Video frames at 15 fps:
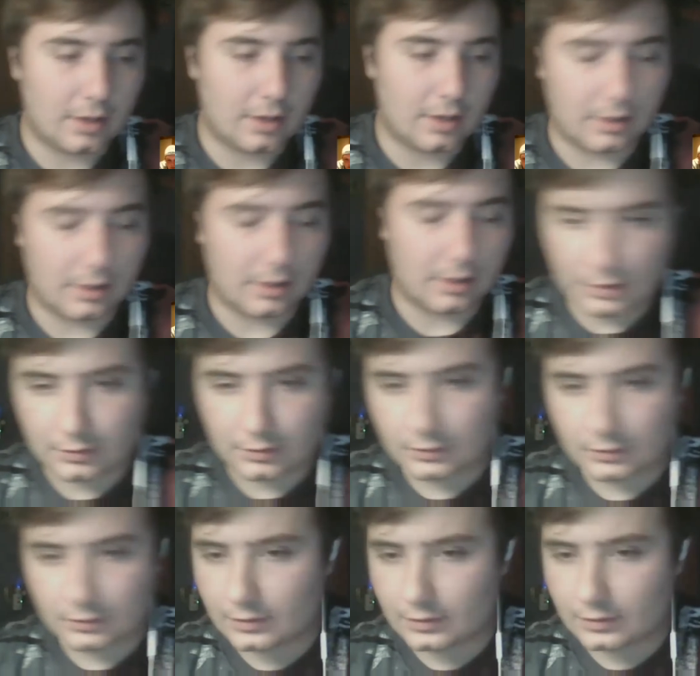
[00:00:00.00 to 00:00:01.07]
and
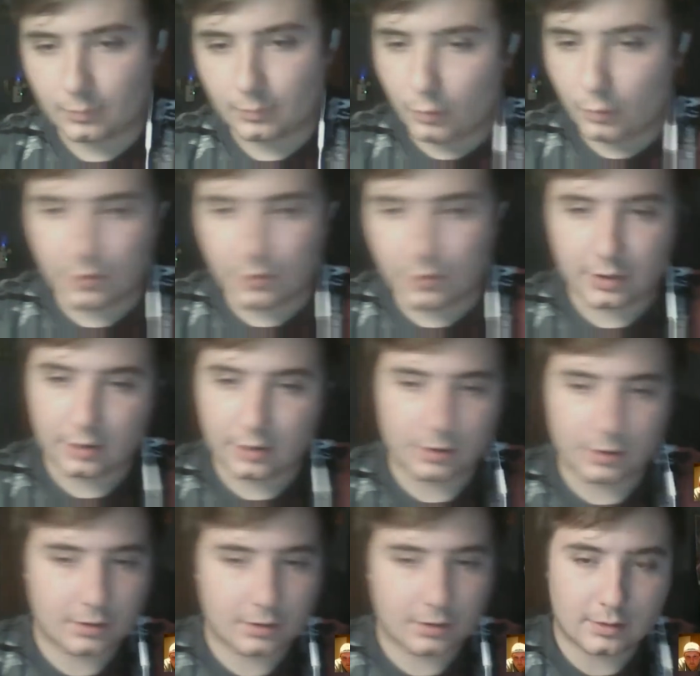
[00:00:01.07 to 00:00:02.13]
he's a warrior.